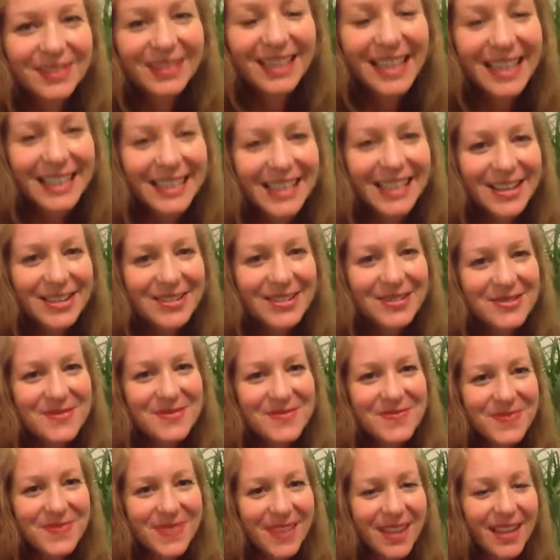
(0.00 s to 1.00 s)
Hello,
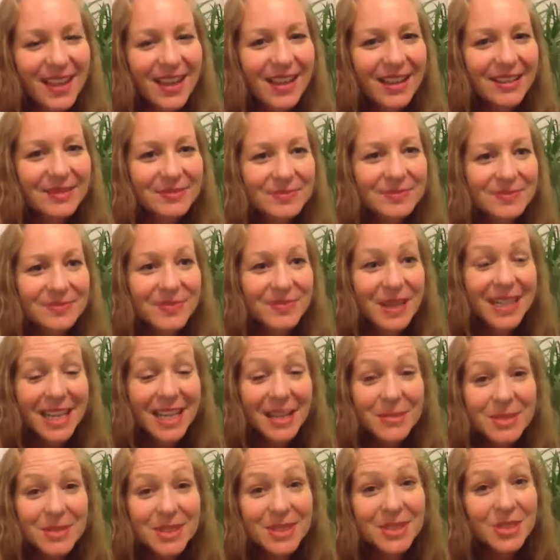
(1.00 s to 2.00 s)
my
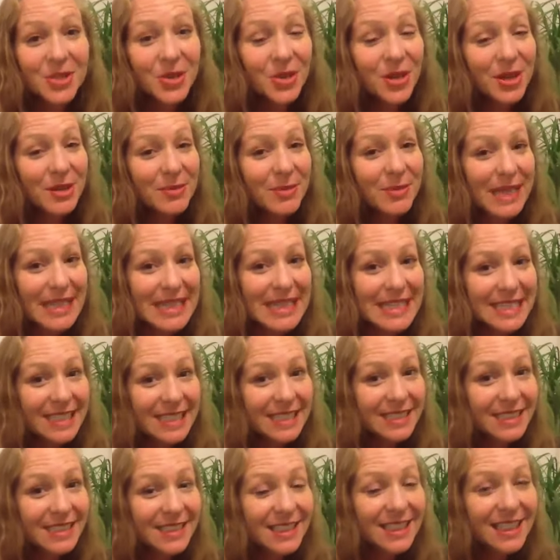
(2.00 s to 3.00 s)
name is Nora Bateson,